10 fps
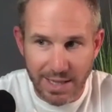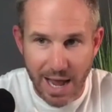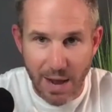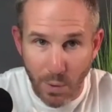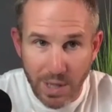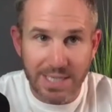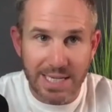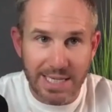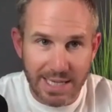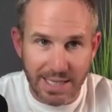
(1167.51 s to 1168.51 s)
that was
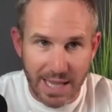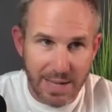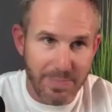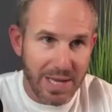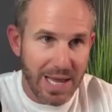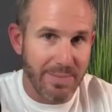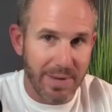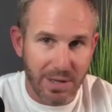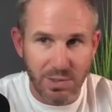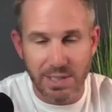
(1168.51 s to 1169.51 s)
easy and then it became
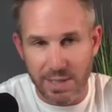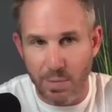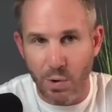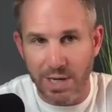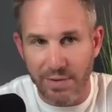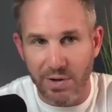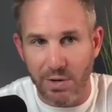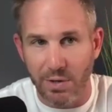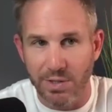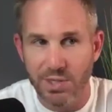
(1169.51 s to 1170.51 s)
increasingly more
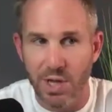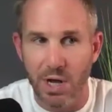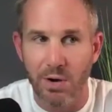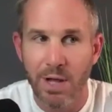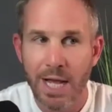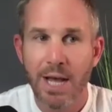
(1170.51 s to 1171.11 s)
difficult so